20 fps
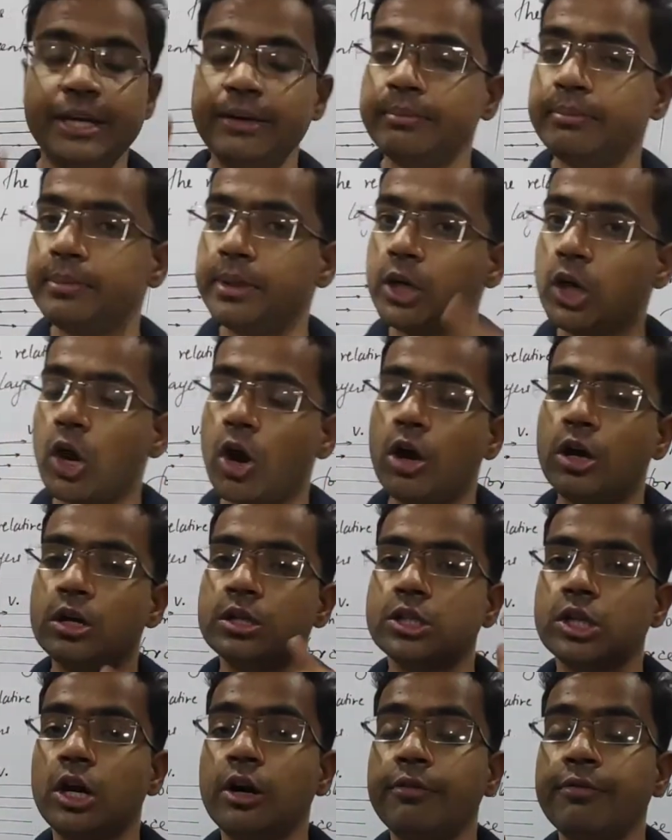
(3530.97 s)
Because
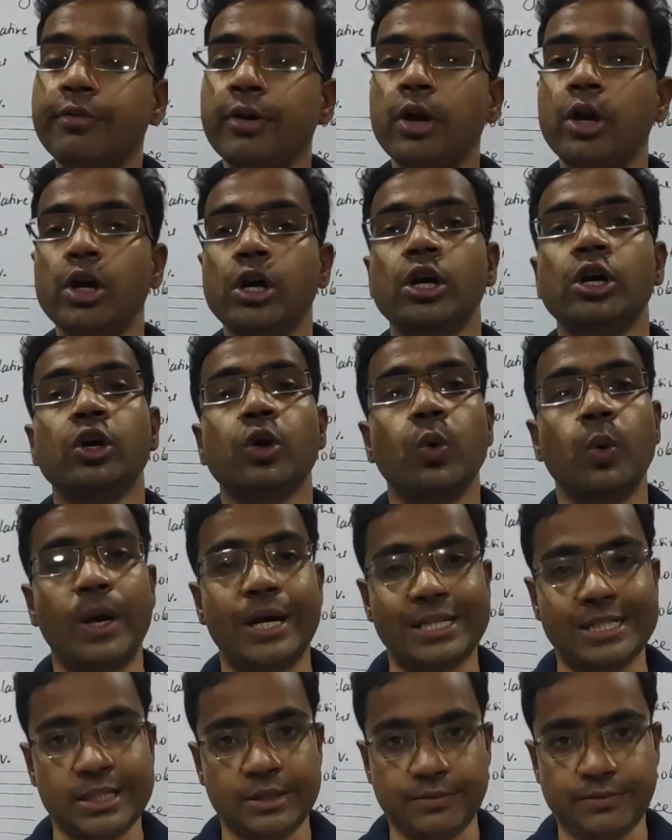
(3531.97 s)
of
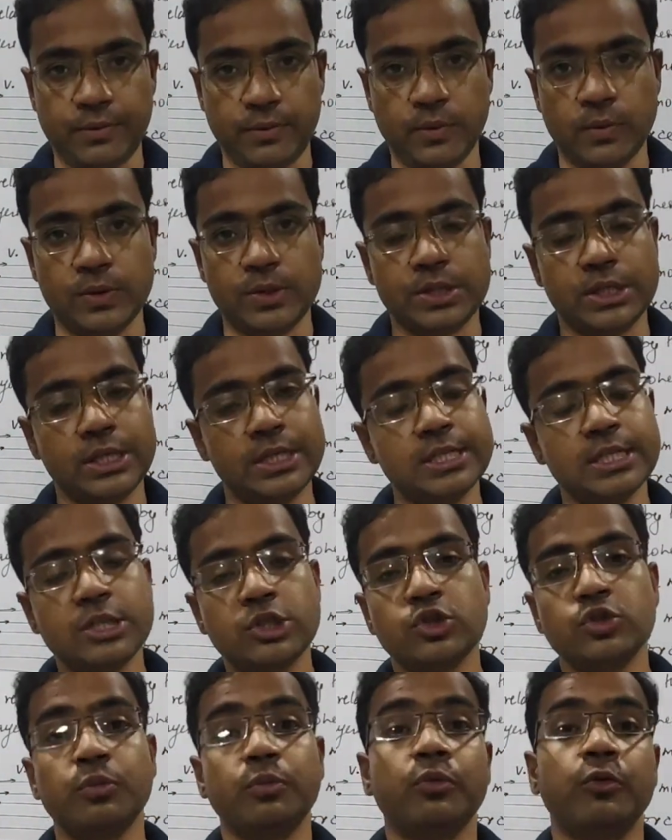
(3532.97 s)
coercive force, is it?
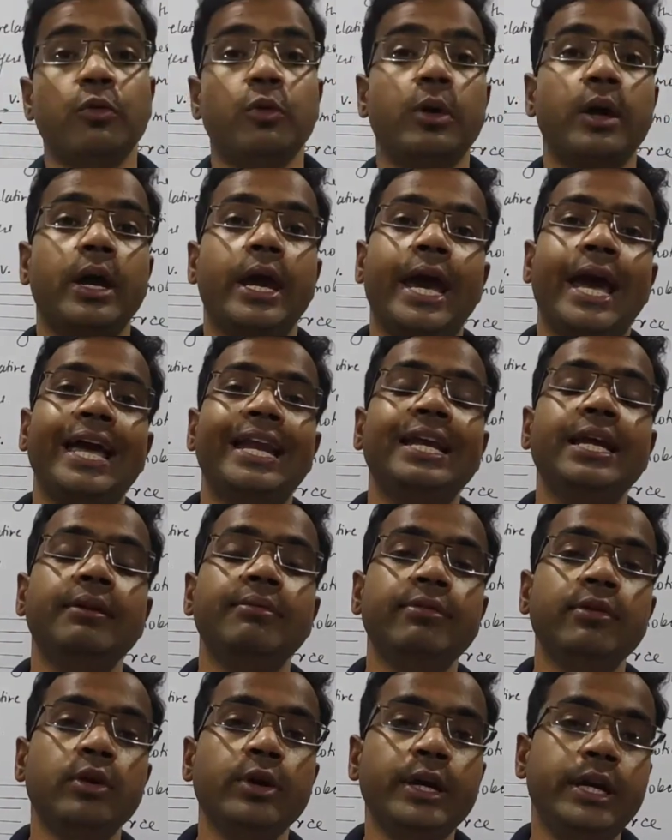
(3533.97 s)
So any
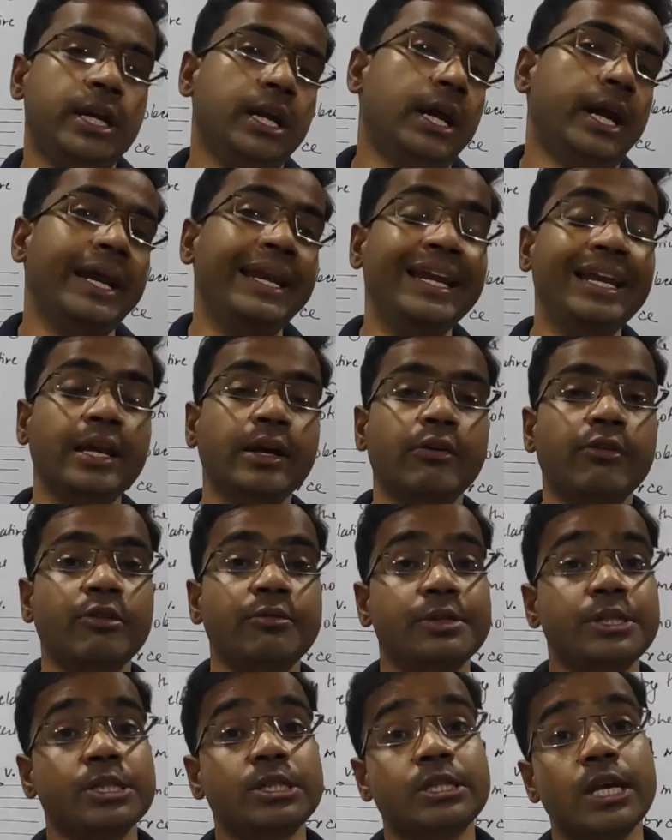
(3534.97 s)
fluid, any liquid
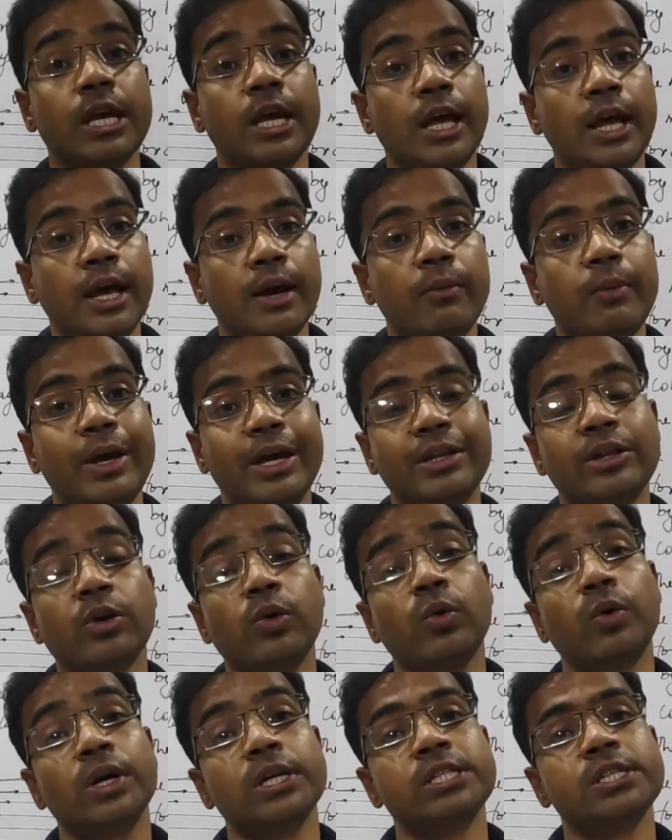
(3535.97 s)
which is where the
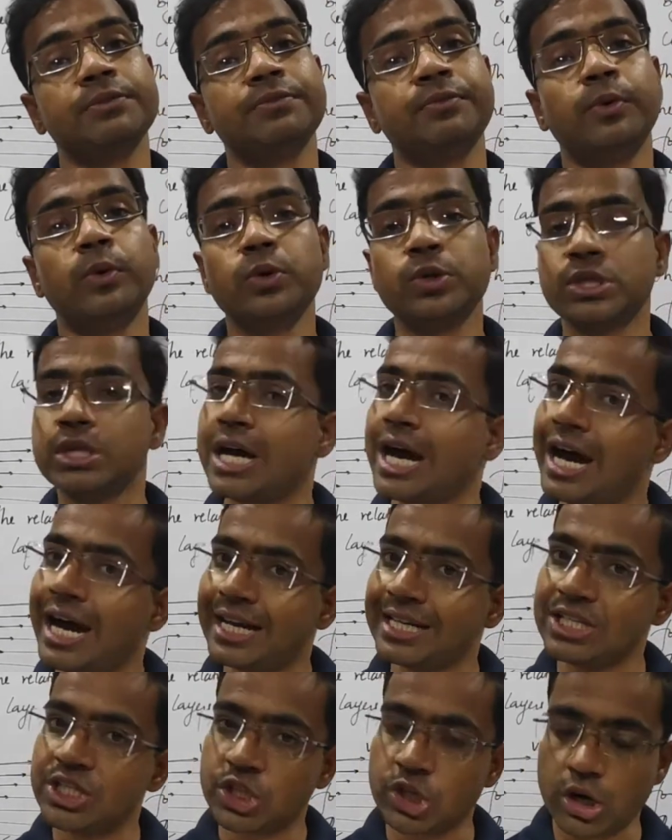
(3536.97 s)
coercive force are
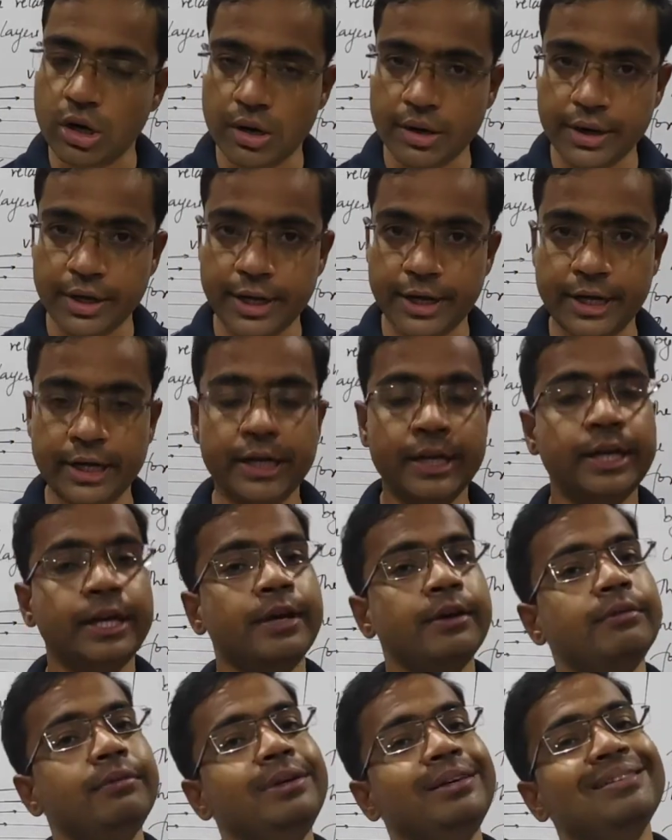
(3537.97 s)
stronger,
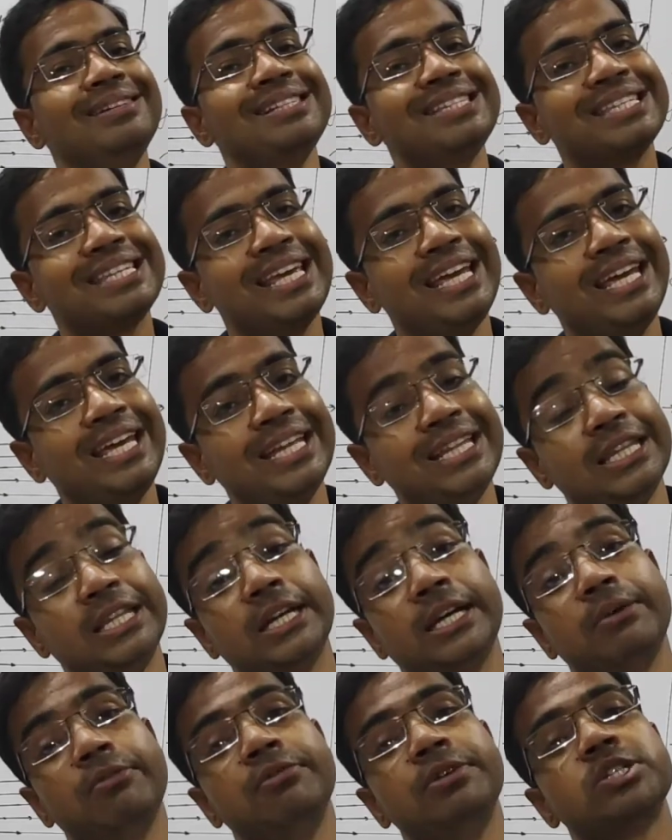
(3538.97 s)
we will say
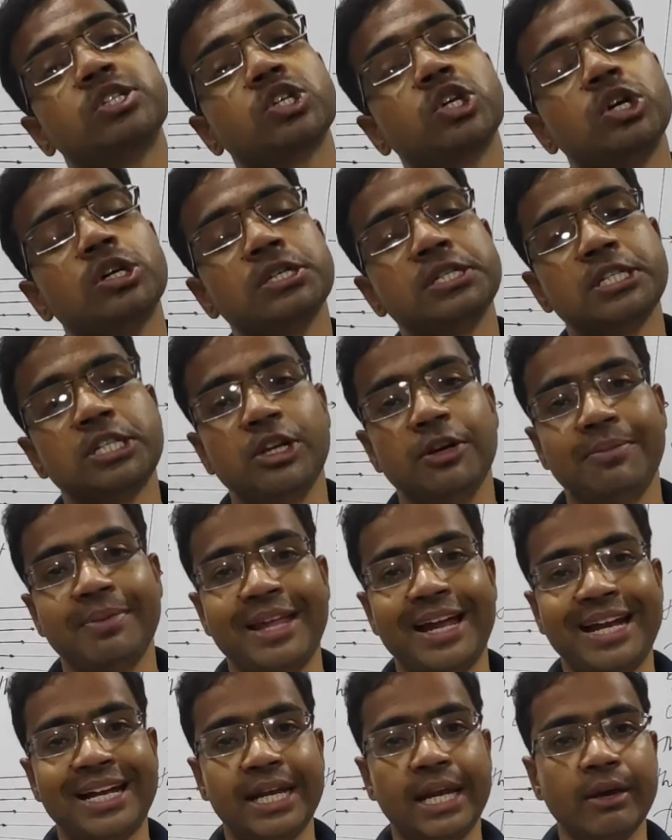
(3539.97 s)
the viscosity of
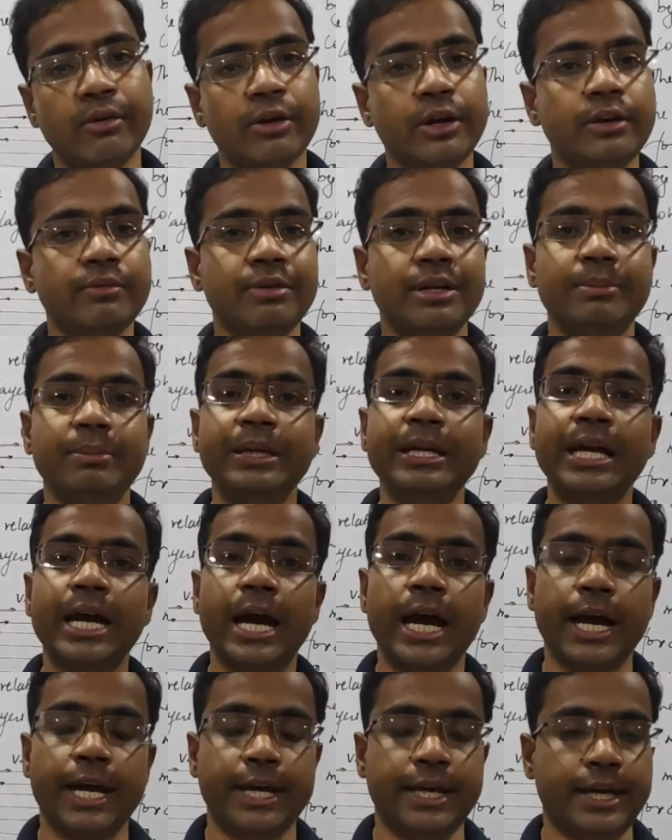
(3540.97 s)
that liquid will be
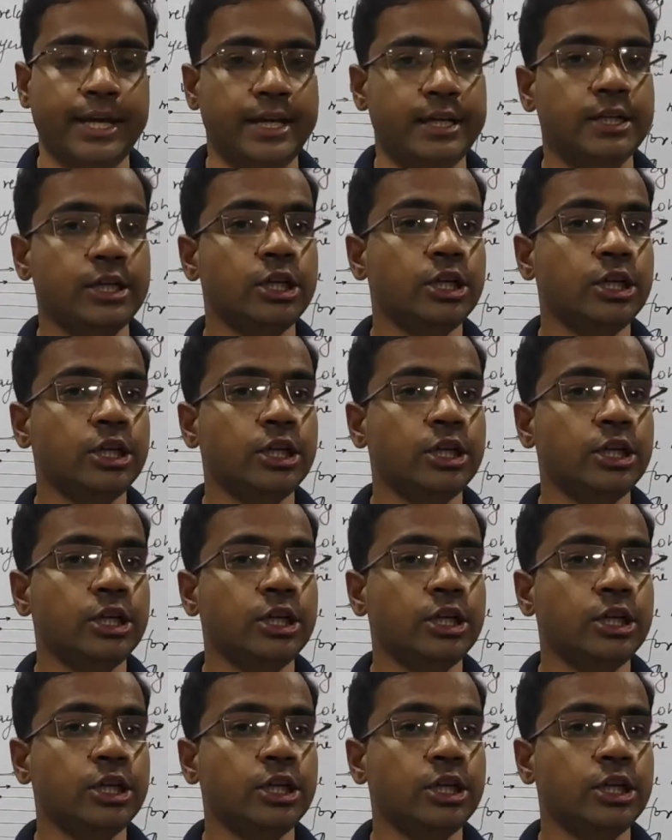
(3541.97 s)
higher.